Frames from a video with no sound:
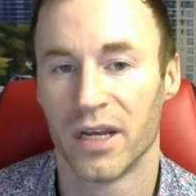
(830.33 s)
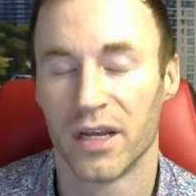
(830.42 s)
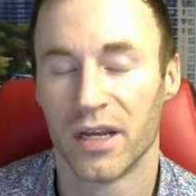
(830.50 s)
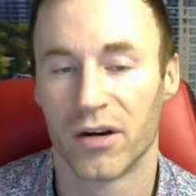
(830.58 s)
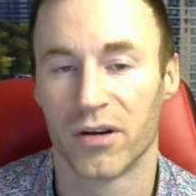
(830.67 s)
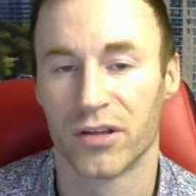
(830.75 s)

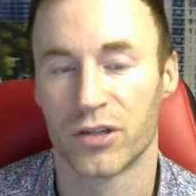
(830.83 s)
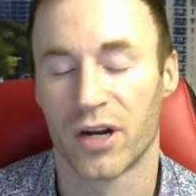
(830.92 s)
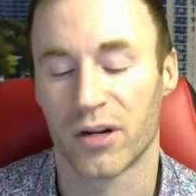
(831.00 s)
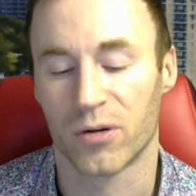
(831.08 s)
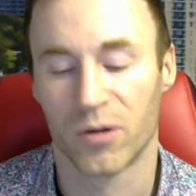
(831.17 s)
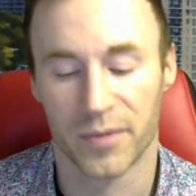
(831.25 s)
or the
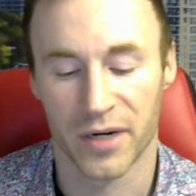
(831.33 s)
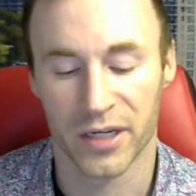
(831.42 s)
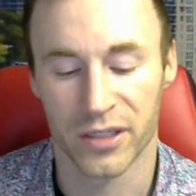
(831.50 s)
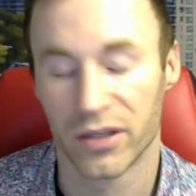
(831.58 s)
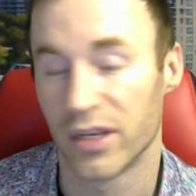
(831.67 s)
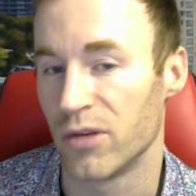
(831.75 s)
strata
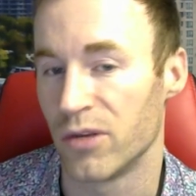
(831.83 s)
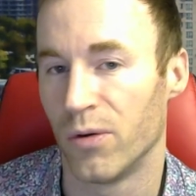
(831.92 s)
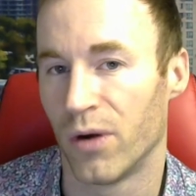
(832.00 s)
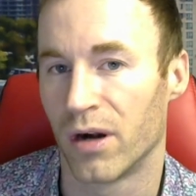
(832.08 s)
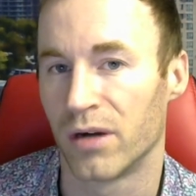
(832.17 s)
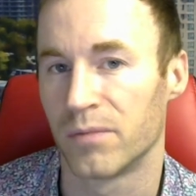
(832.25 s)
corporation that you
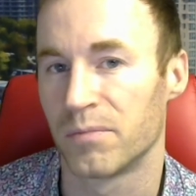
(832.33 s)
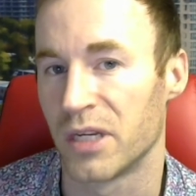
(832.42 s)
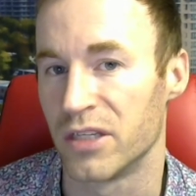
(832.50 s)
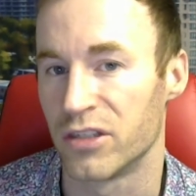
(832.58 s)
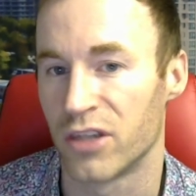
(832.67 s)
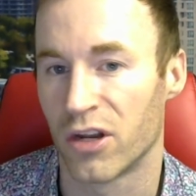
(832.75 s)
are
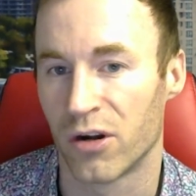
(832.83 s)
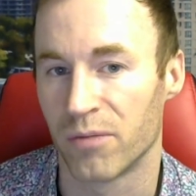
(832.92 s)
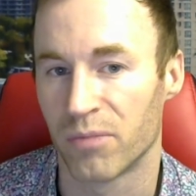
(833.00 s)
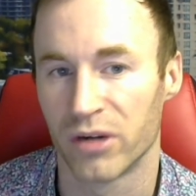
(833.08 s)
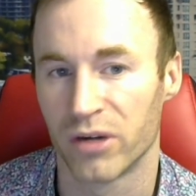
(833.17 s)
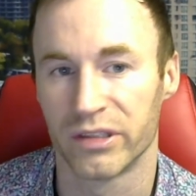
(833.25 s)
considering
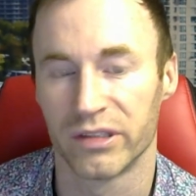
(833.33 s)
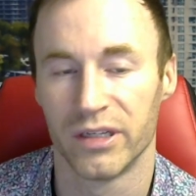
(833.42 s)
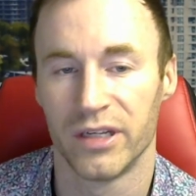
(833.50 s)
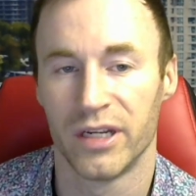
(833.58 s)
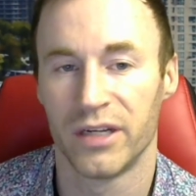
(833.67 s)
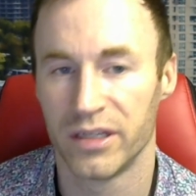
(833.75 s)

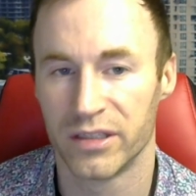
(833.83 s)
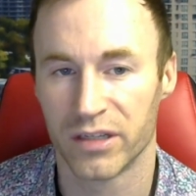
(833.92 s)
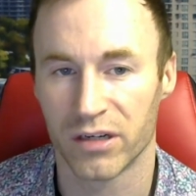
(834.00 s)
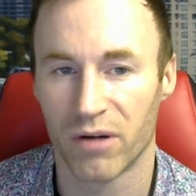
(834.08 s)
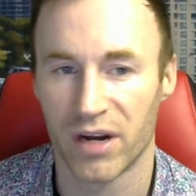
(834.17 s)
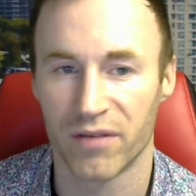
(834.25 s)
purchasing in is a
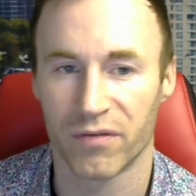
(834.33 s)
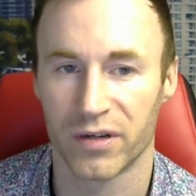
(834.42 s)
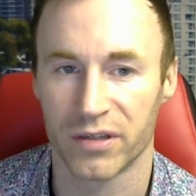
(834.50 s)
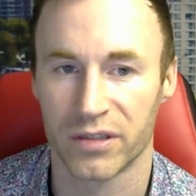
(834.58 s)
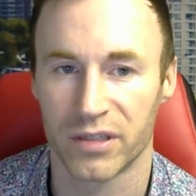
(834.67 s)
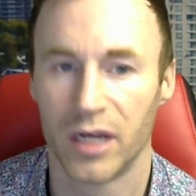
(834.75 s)
great
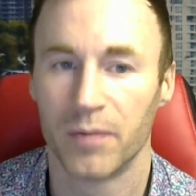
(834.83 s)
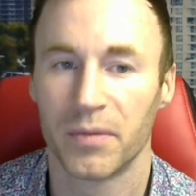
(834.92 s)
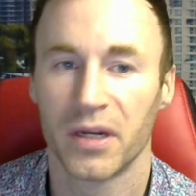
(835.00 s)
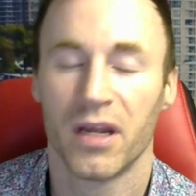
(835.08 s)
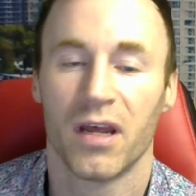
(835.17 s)
first step